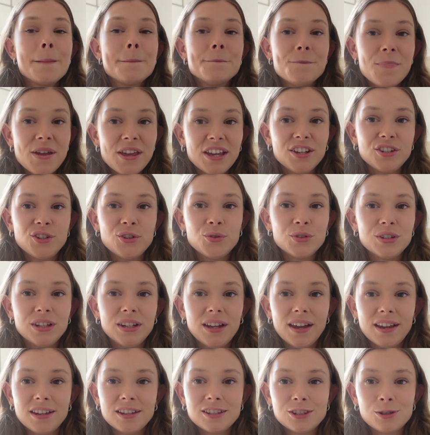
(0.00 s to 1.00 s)
make sure to
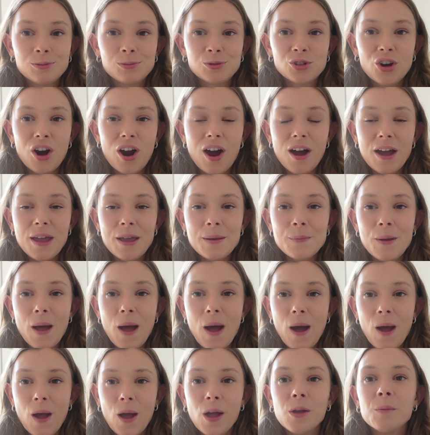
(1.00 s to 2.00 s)
like and subscribe.
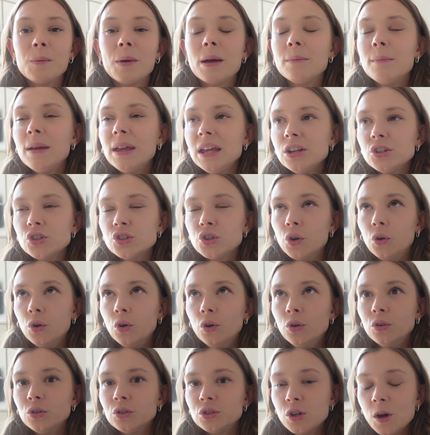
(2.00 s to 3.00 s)
And make
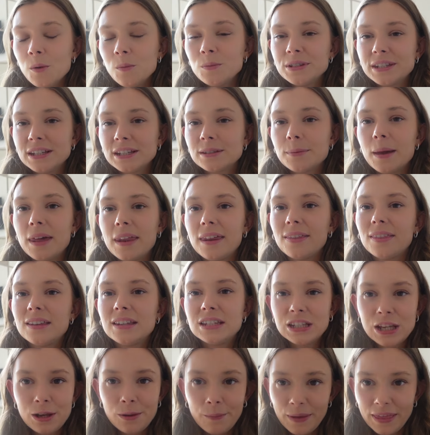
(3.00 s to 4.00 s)
sure, Tom was explaining
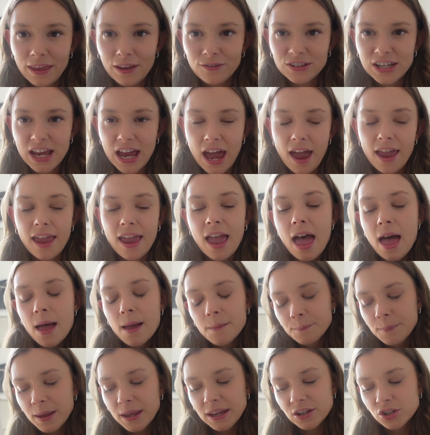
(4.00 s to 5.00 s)
this to me the other day,
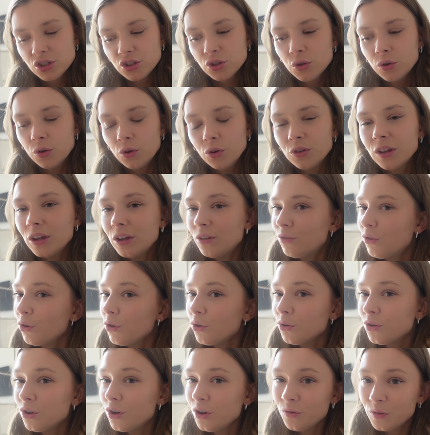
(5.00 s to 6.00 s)
make sure that you've got
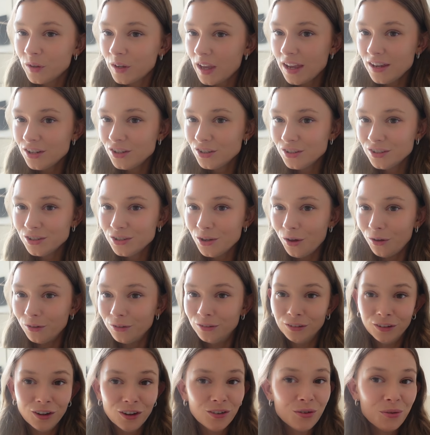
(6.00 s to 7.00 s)
your notifications
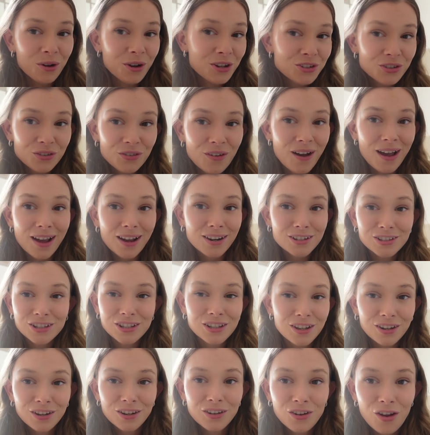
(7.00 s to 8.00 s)
on, otherwise you're not actually
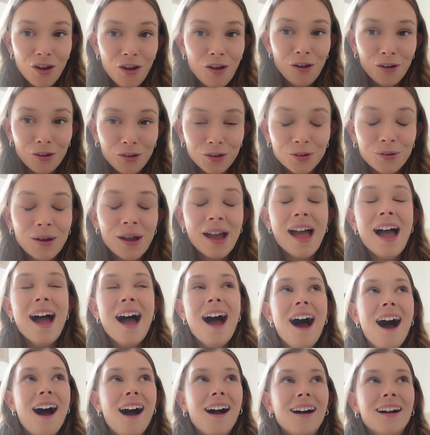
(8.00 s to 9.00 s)
going to know.
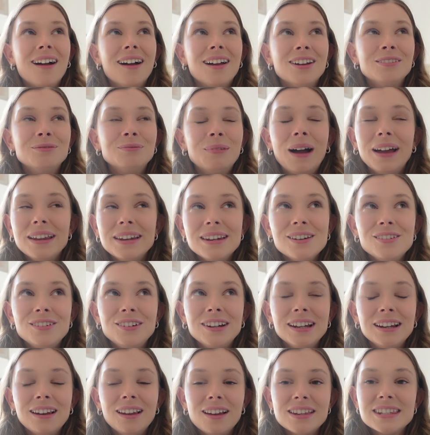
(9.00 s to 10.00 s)
I didn't
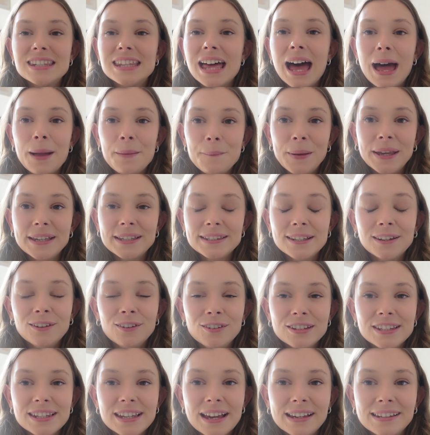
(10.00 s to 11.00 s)
realise that. Makes a lot
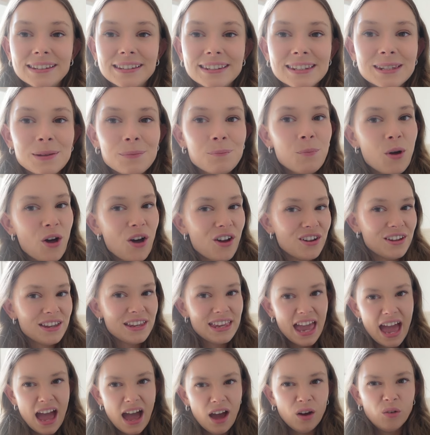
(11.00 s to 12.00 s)
of sense. But
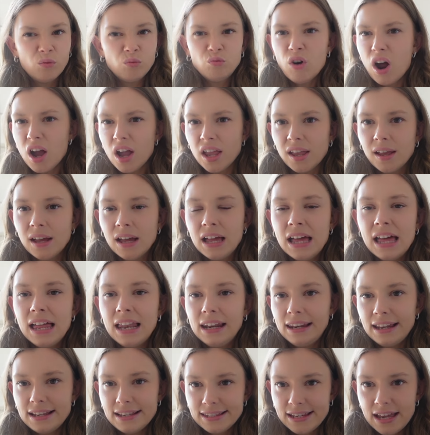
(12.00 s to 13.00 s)
yeah, right,
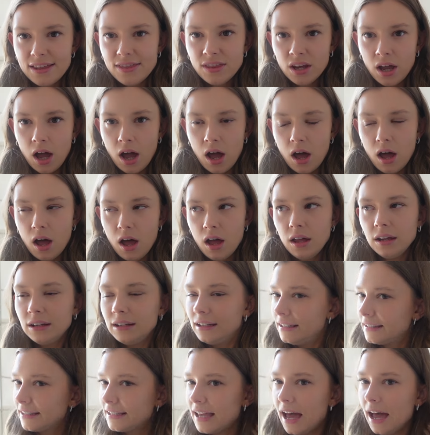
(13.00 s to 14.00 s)
let's get in the car,
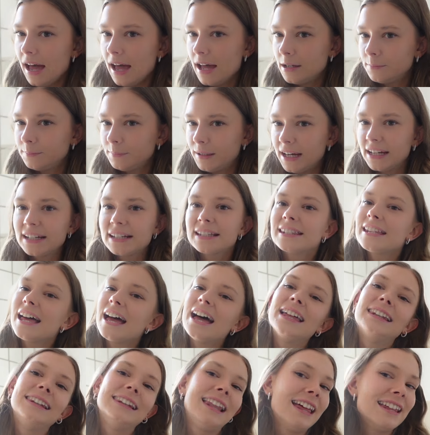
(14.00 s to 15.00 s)
let's get our handbags
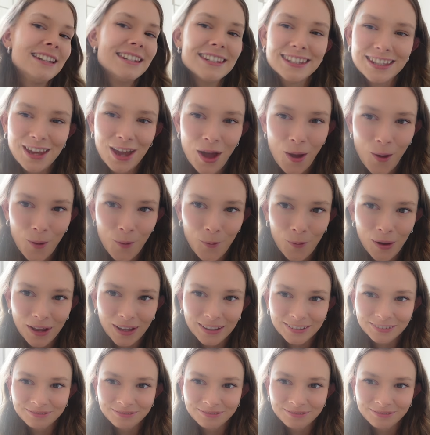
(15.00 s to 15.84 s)
and let's go.